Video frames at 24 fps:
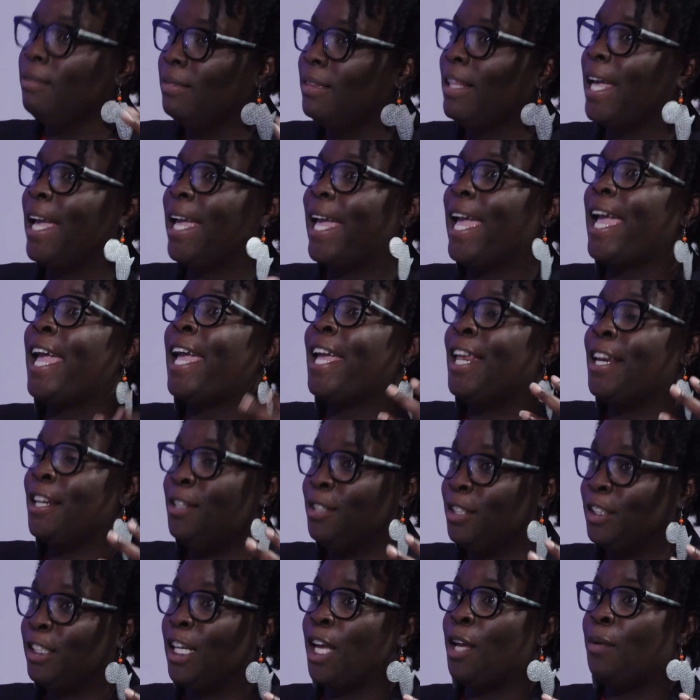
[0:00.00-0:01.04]
they can
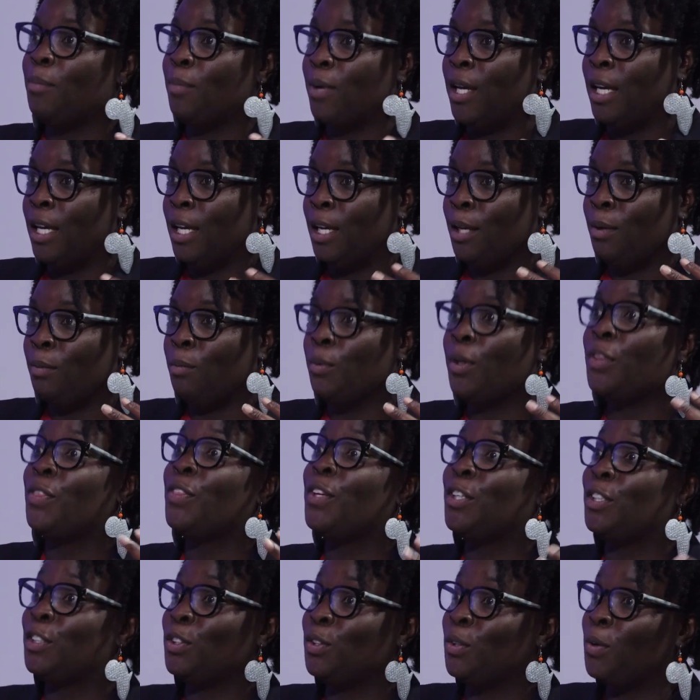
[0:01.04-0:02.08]
shape with
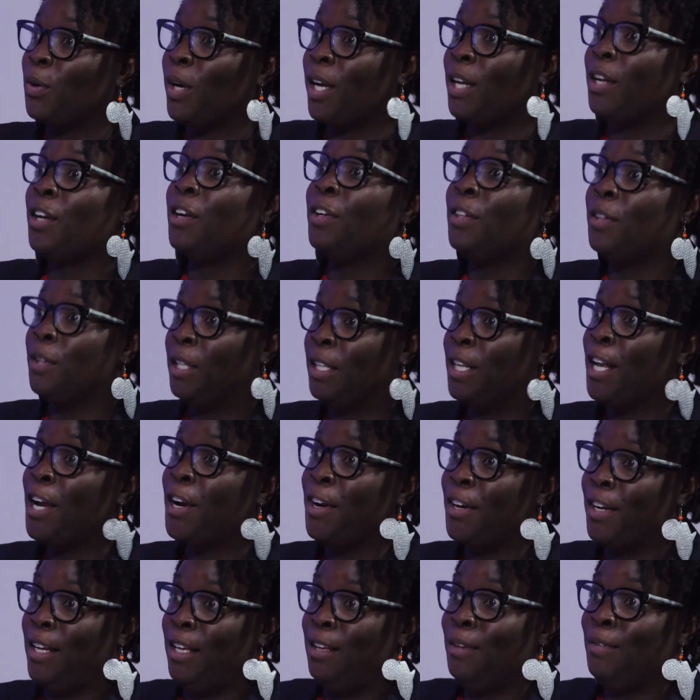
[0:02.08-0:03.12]
their story or their
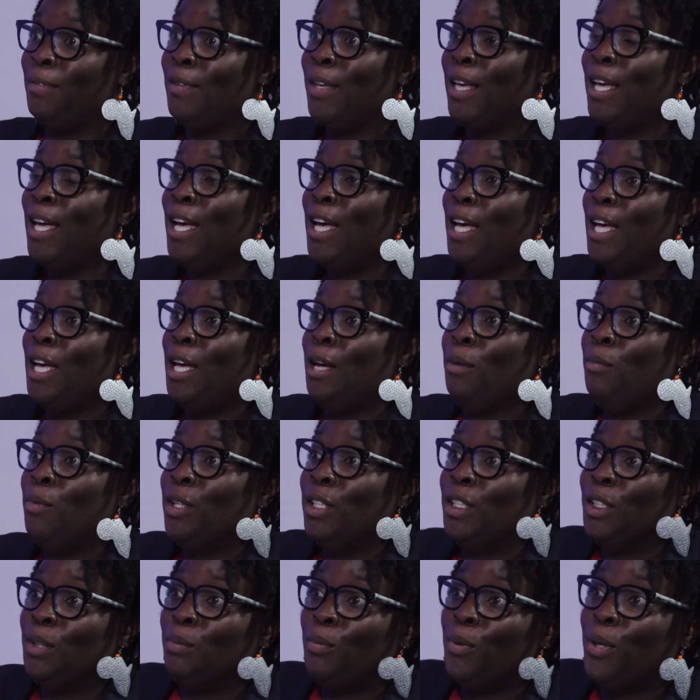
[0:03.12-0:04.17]
narrative,
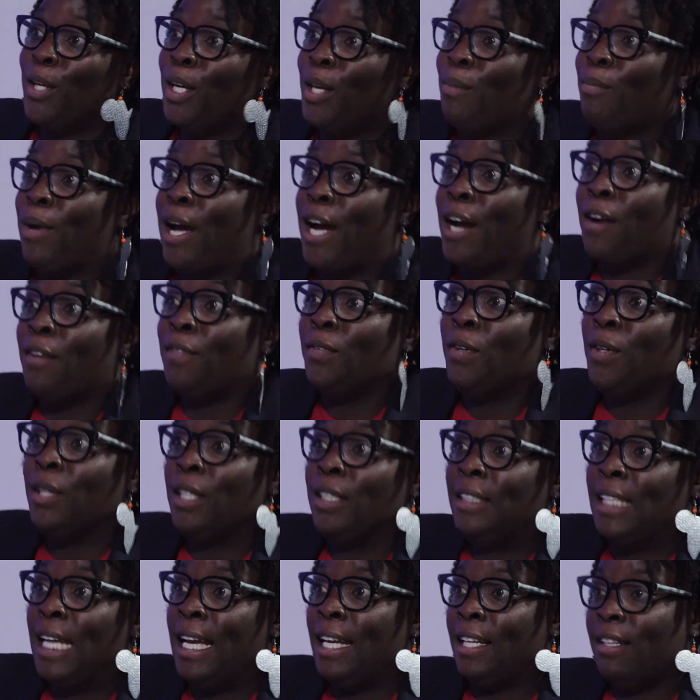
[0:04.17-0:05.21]
which is pretty powerful,
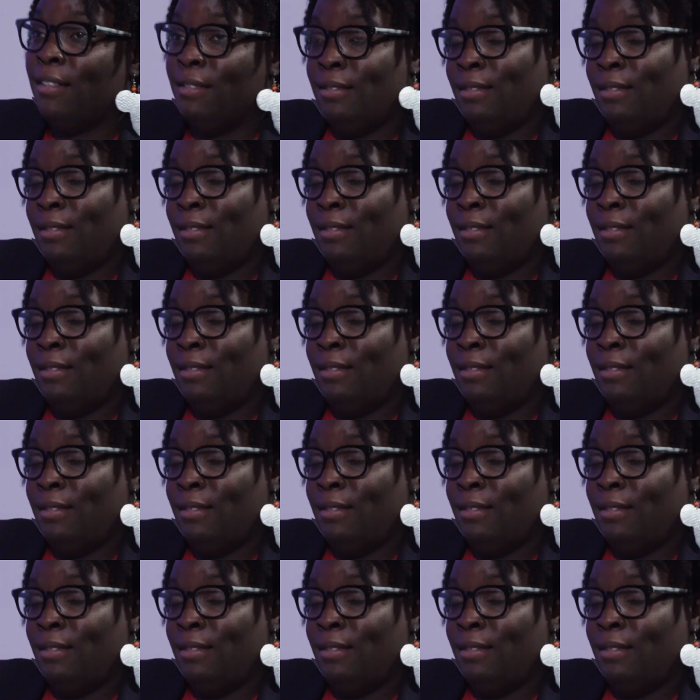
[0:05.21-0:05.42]
because that